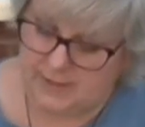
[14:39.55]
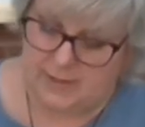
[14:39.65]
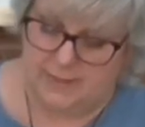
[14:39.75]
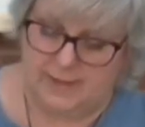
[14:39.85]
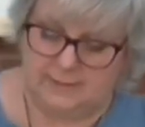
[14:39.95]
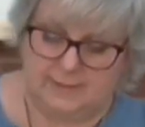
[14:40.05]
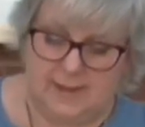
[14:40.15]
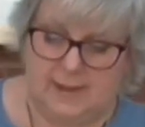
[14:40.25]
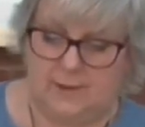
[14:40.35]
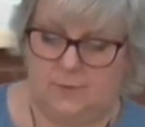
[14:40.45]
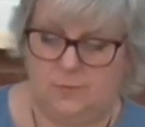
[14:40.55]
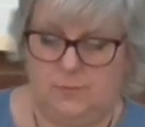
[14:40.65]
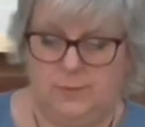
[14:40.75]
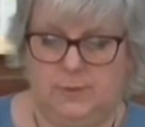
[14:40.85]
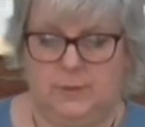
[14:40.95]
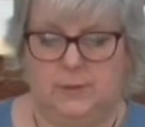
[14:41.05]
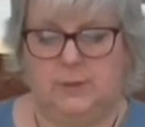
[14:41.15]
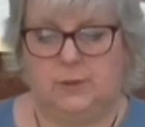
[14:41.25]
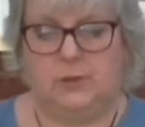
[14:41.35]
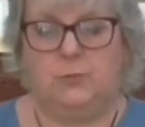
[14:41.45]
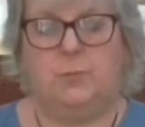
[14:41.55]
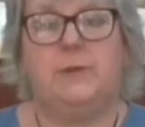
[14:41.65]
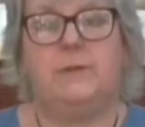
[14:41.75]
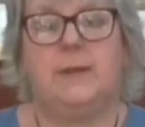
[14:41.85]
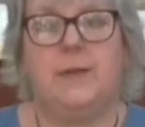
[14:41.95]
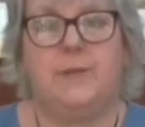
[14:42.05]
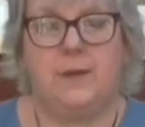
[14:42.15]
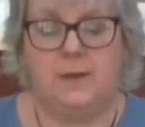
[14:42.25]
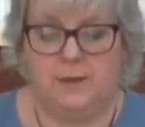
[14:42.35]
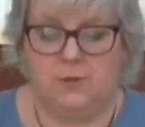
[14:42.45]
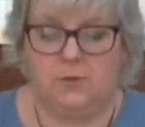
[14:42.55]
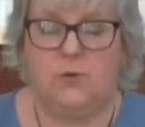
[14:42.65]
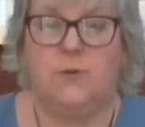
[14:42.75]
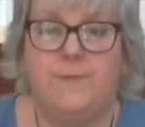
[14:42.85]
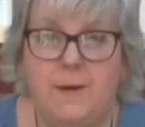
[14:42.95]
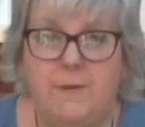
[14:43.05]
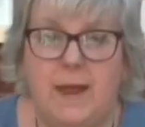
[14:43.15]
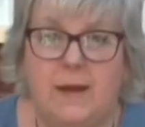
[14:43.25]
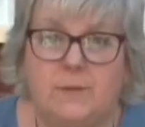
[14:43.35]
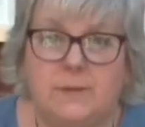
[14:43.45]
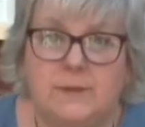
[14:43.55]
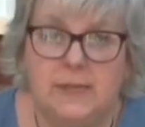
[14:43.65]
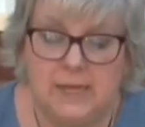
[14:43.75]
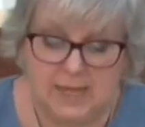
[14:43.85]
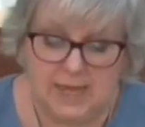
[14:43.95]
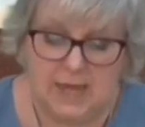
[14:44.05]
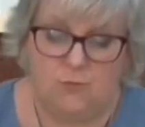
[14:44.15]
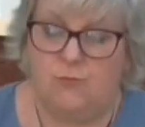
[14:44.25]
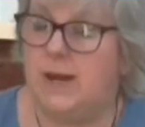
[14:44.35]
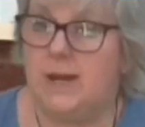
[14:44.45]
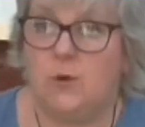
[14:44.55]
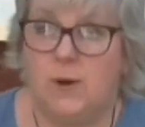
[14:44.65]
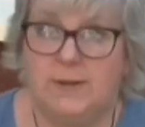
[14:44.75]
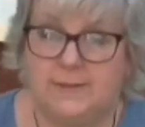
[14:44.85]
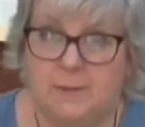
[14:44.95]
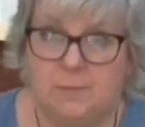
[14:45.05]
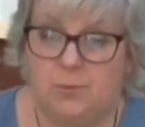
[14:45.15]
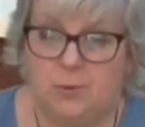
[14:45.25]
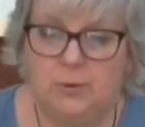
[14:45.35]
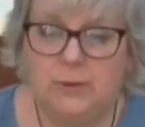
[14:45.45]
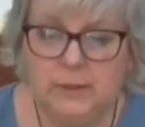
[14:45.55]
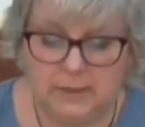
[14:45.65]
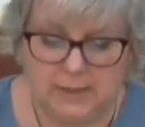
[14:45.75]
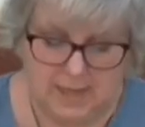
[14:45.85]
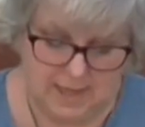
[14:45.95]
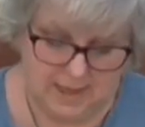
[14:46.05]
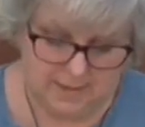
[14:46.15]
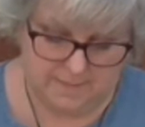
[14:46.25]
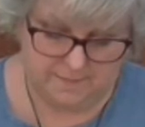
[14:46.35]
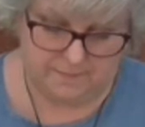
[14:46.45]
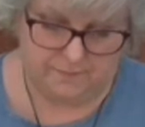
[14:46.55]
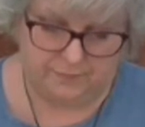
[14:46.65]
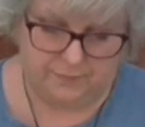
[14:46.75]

that's how you put together your fairy house. Really quite simple, and